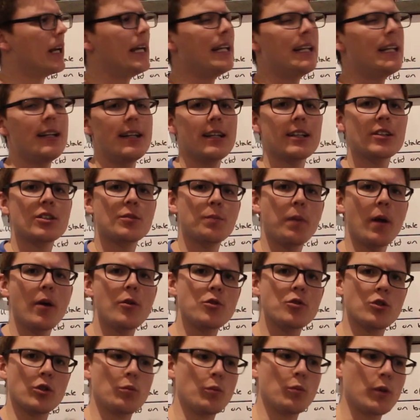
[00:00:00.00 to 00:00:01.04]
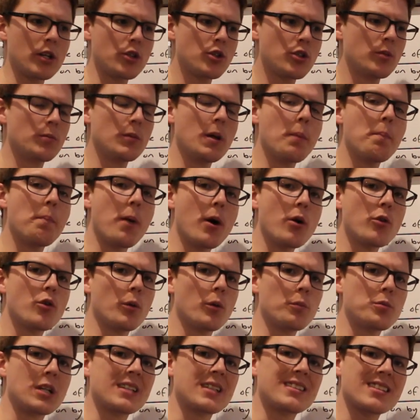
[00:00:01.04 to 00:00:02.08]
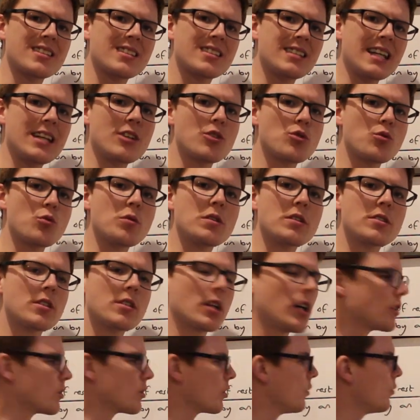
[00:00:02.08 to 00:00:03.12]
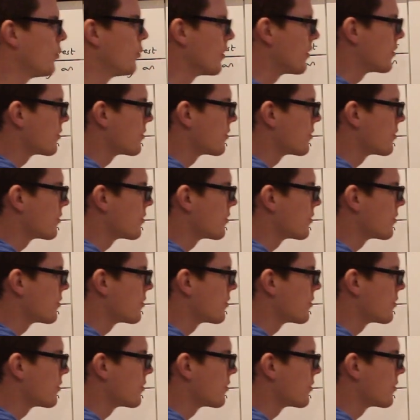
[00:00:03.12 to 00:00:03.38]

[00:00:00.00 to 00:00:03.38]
in an explosion, we assume that both objects are stationary to start off with,